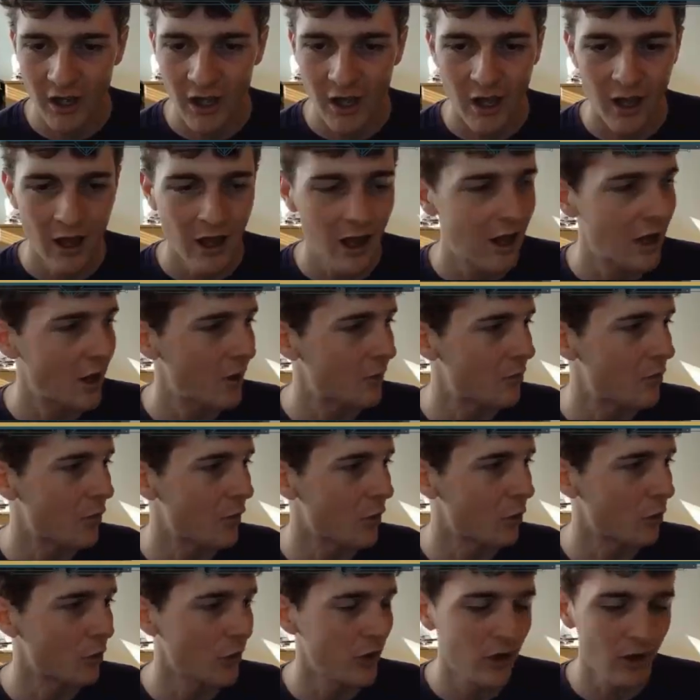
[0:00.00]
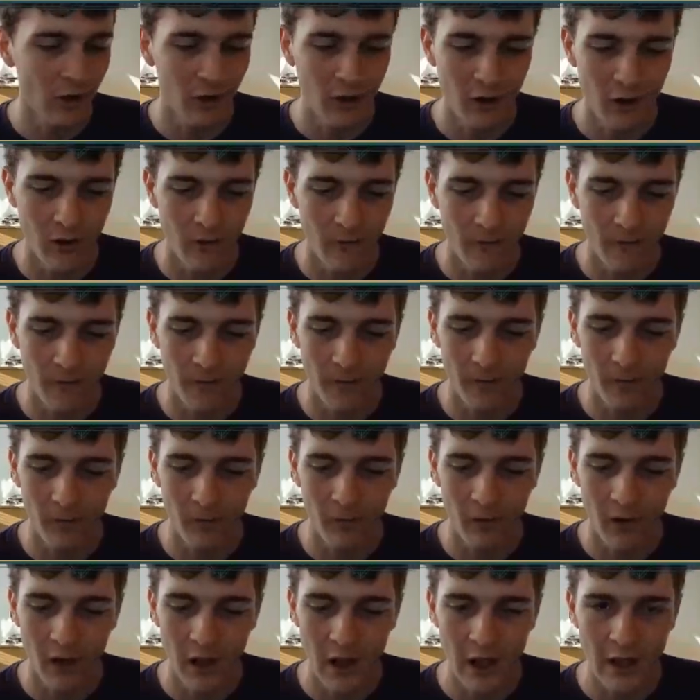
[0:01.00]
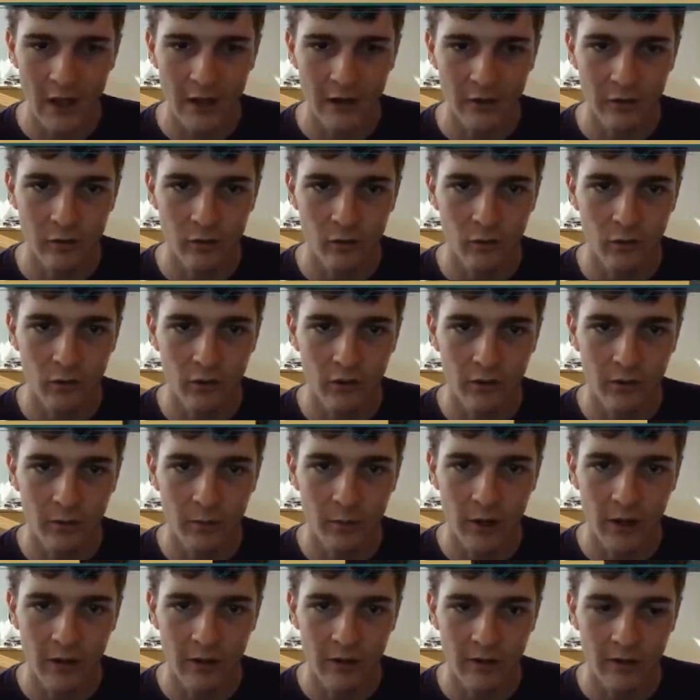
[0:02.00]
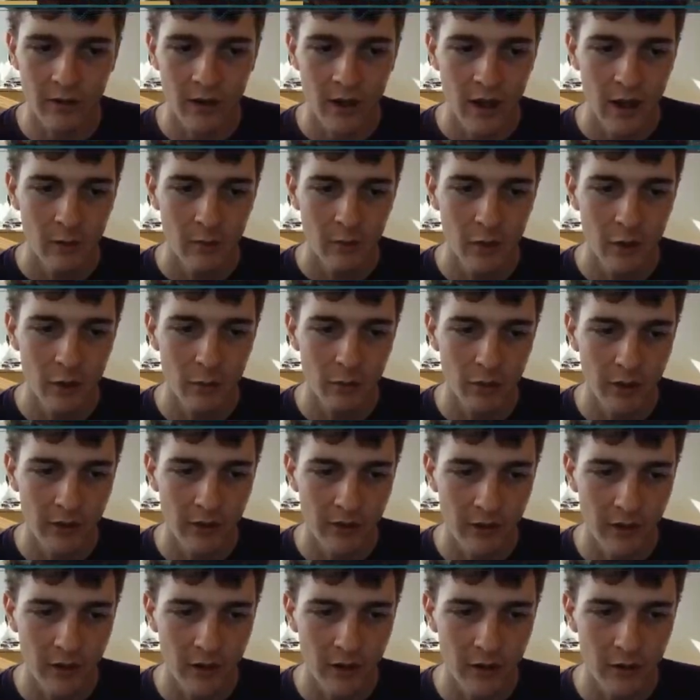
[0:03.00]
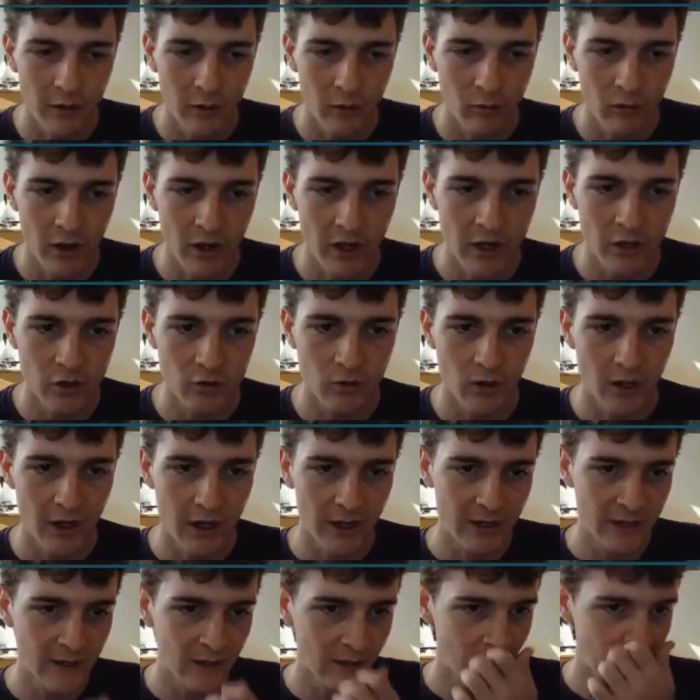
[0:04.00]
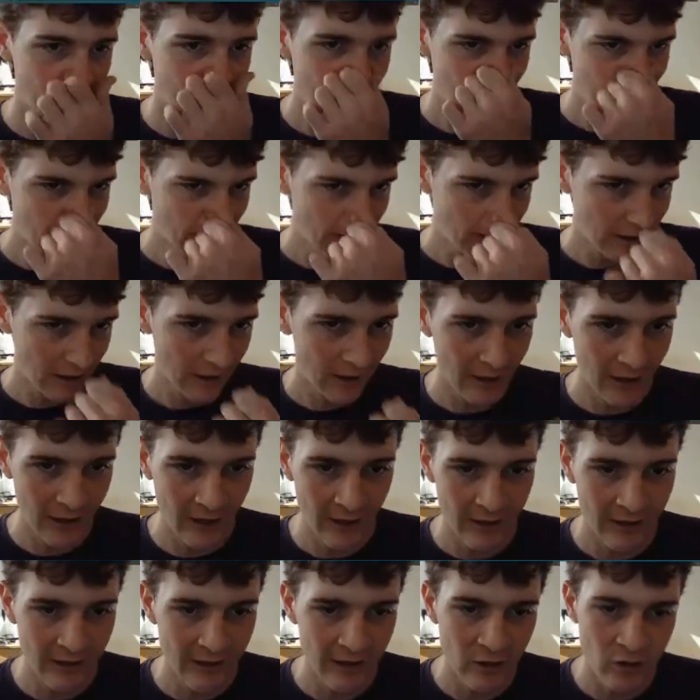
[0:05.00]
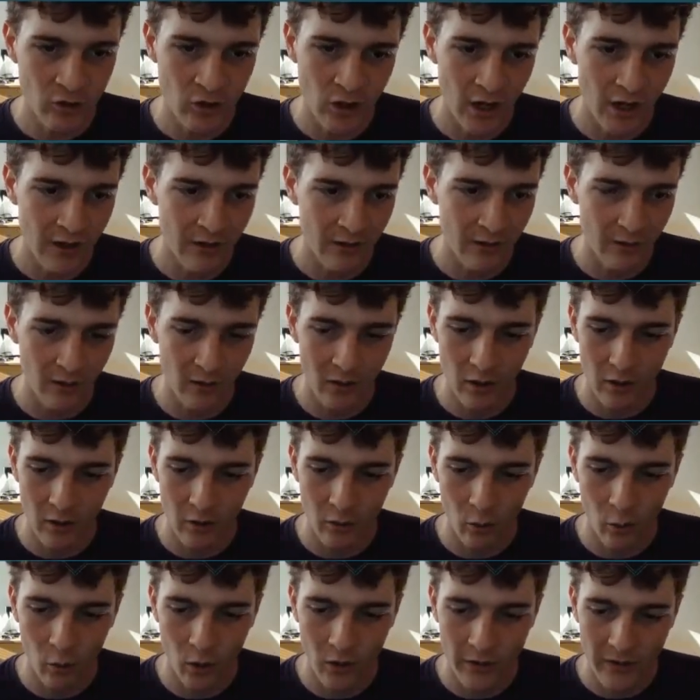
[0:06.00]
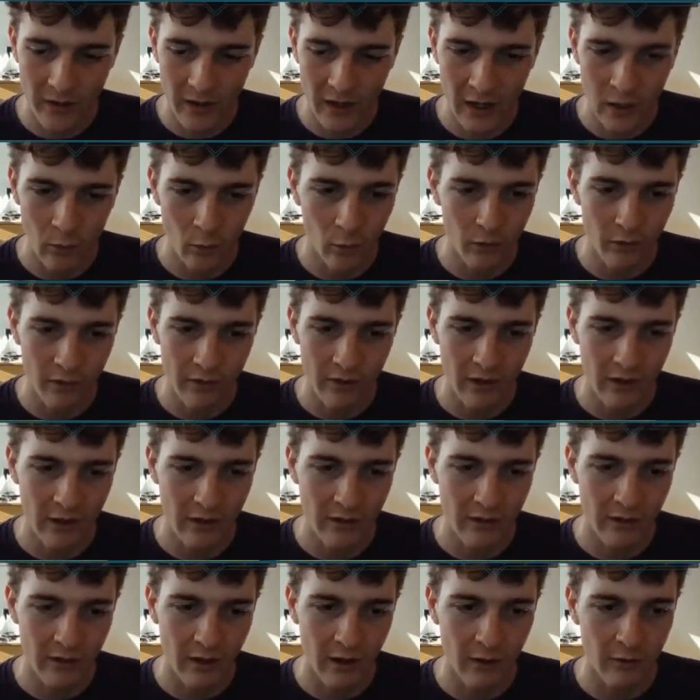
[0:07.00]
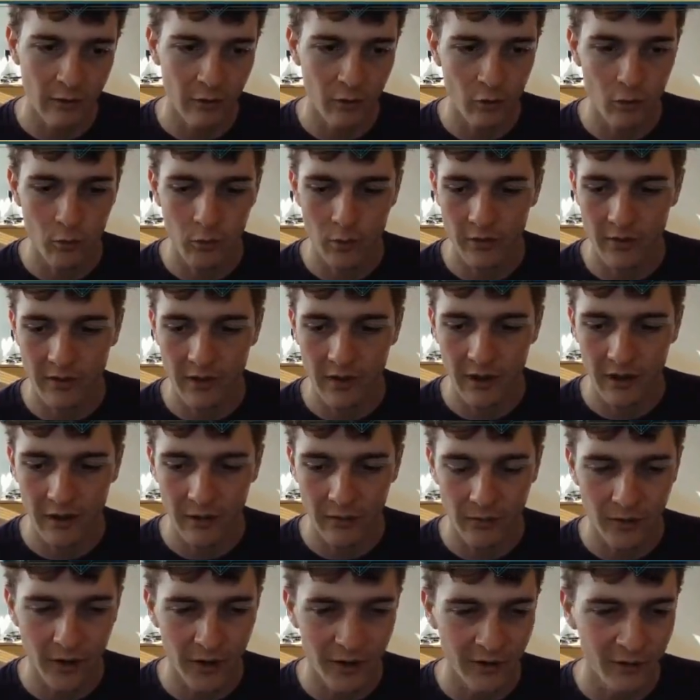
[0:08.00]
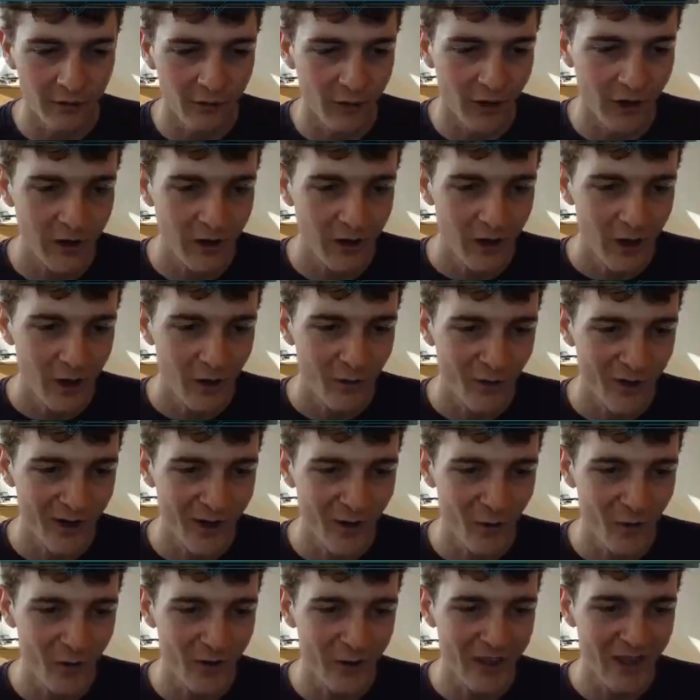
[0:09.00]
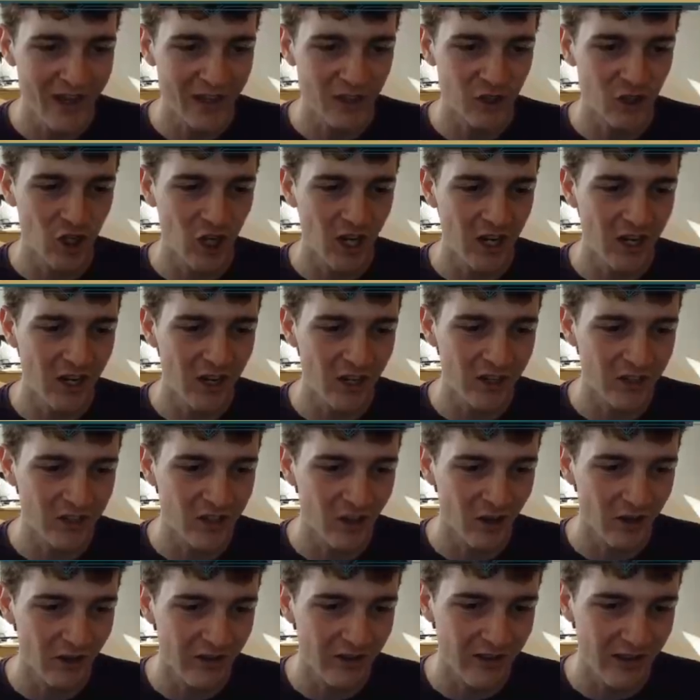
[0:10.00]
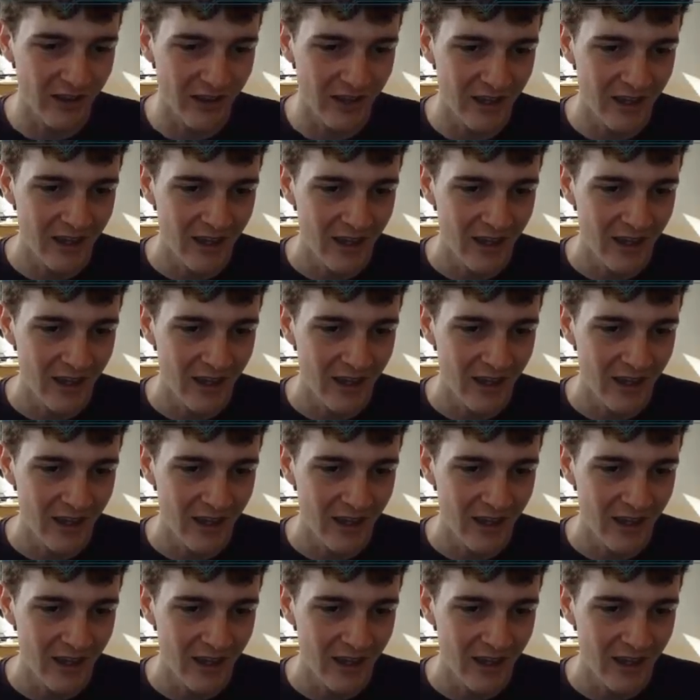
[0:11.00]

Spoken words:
But we are flying through this space. I'm going to place another Rage right here. E-Drags, the one thing I will say is they are super satisfying, right? When that chain does hit,